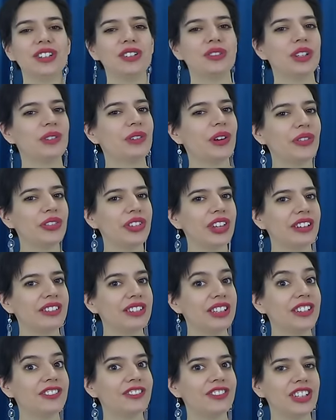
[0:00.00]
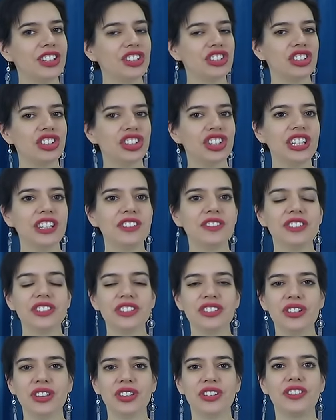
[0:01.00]
dream of sounding French,
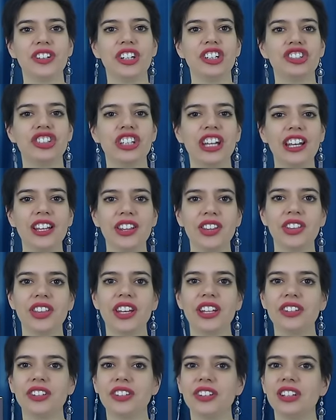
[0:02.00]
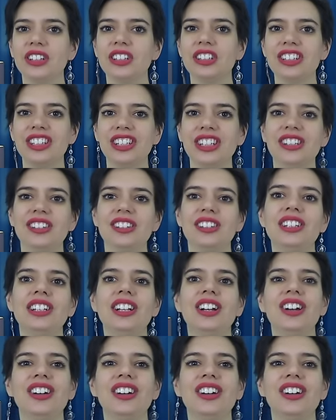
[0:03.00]
even to the French, and that's not easy.